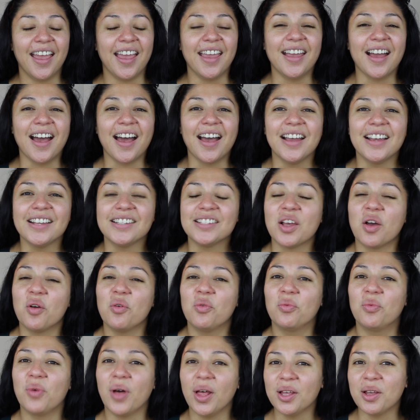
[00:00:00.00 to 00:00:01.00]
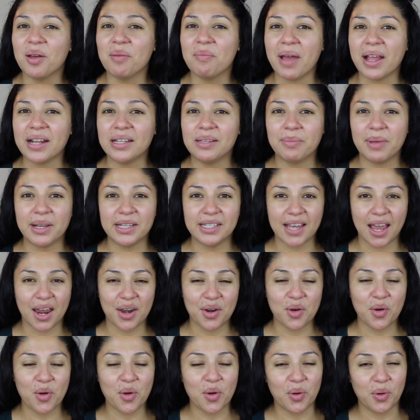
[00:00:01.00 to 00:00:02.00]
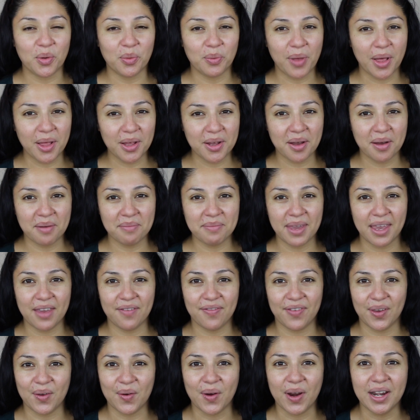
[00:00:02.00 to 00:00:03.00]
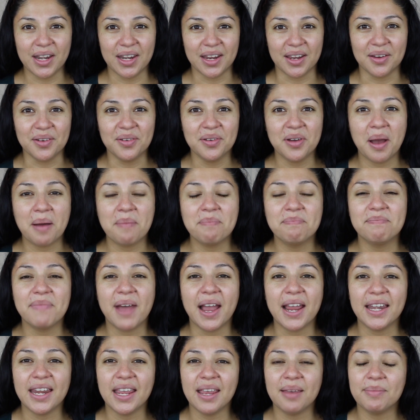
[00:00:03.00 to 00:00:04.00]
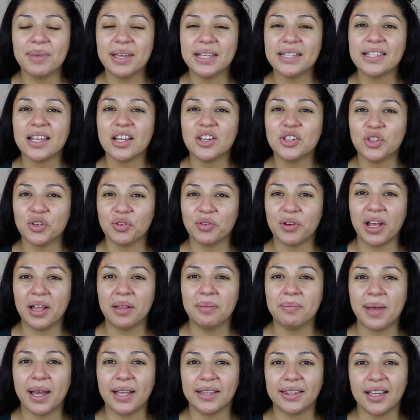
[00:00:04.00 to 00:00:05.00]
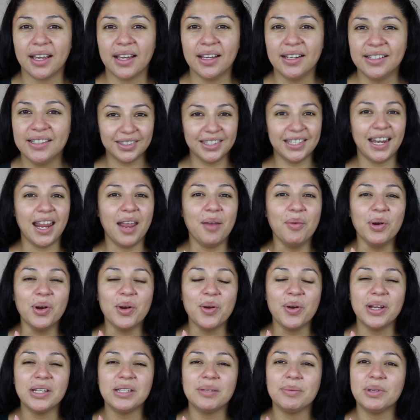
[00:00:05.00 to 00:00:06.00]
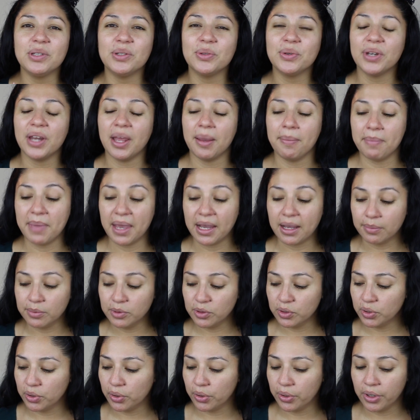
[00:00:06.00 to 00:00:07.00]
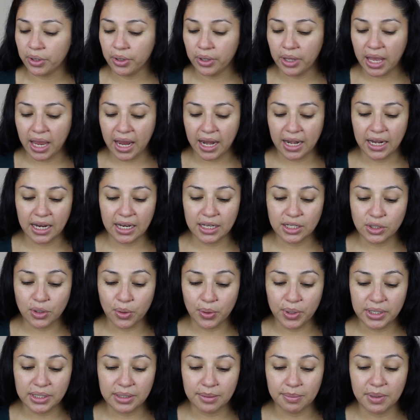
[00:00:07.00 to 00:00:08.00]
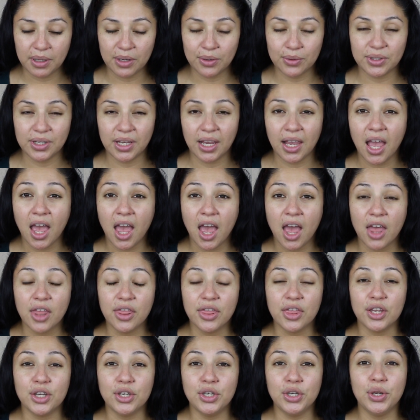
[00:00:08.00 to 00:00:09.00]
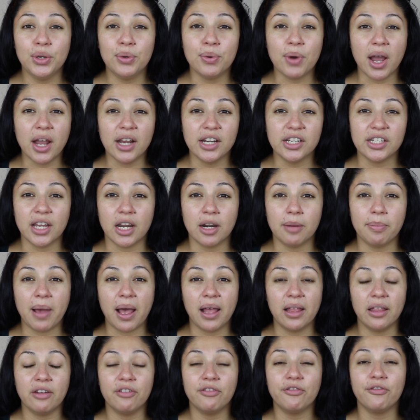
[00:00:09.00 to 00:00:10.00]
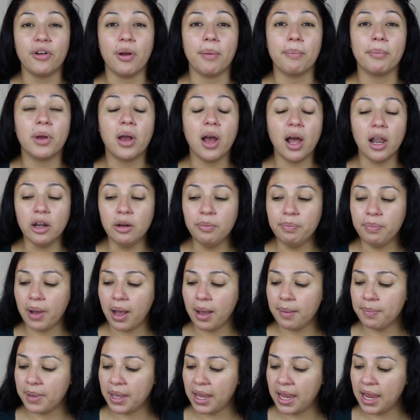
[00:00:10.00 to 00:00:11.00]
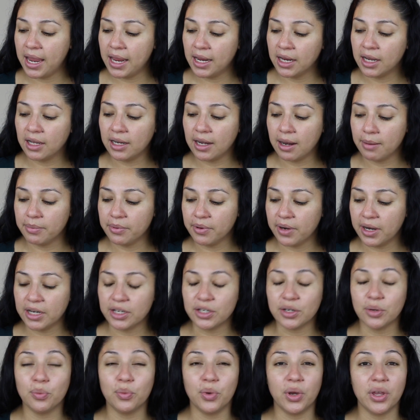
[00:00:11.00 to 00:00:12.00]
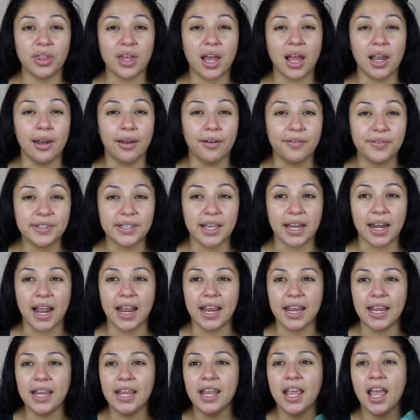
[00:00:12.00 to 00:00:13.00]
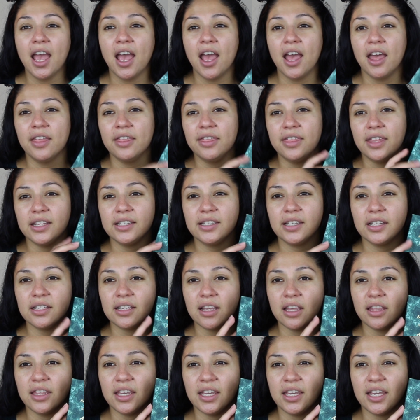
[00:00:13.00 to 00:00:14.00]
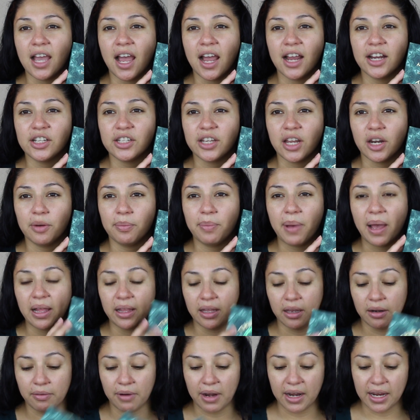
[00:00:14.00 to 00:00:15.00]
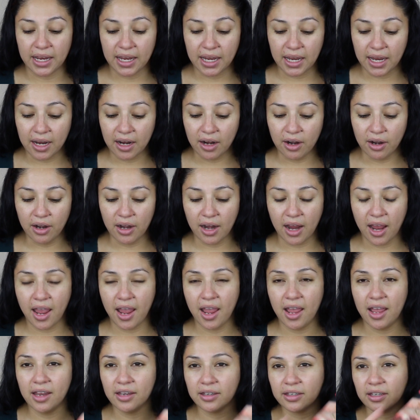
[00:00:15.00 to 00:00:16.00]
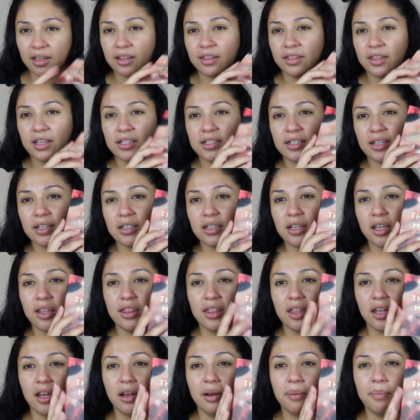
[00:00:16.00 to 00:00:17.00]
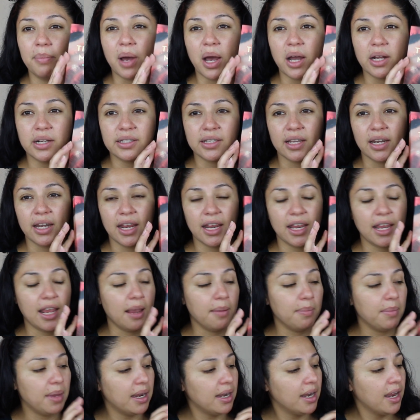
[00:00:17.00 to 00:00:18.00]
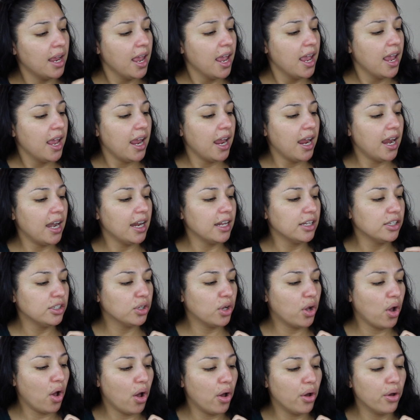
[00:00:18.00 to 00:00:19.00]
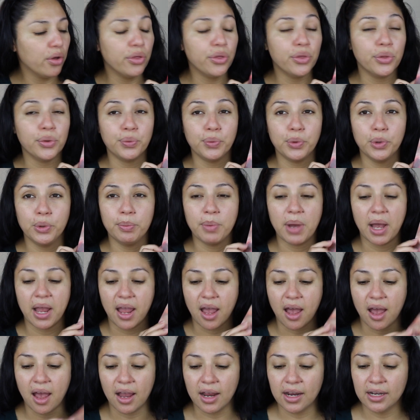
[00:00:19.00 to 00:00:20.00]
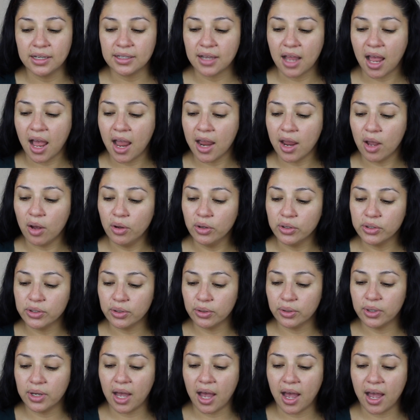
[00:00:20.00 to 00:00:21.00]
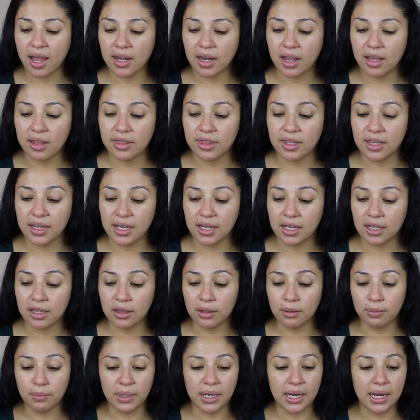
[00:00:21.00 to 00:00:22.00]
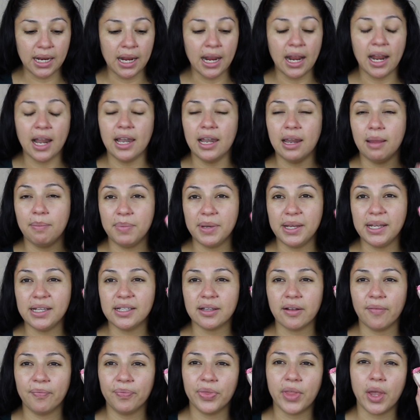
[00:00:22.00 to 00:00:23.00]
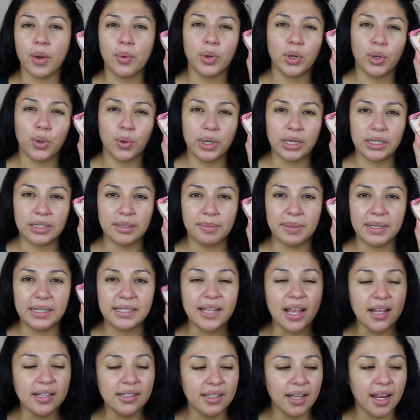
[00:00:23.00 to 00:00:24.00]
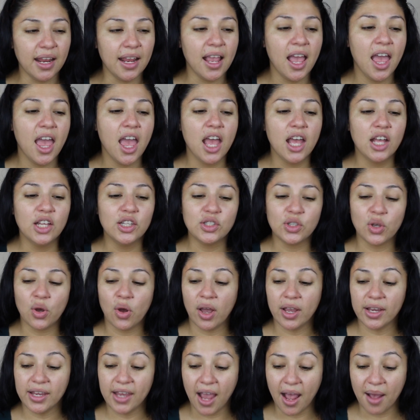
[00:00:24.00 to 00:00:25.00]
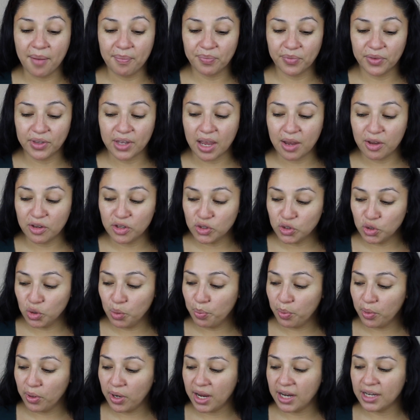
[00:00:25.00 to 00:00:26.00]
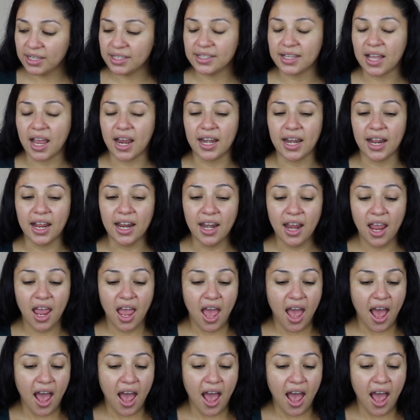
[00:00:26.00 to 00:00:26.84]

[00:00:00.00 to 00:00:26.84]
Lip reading: Hey guys, welcome back to my channel, or welcome if you are new. My name is GEREL MATTA. Today we're going to be doing a makeup tutorial and it's going to be using the new eyeshadow palette from ColourPop in collaboration with ILUVSARAHII. This is the eyeshadow palette right here and this is the box that it came in. It is called Through My Eyes. I also got the three lippies that we're going to be testing. So yeah, super excited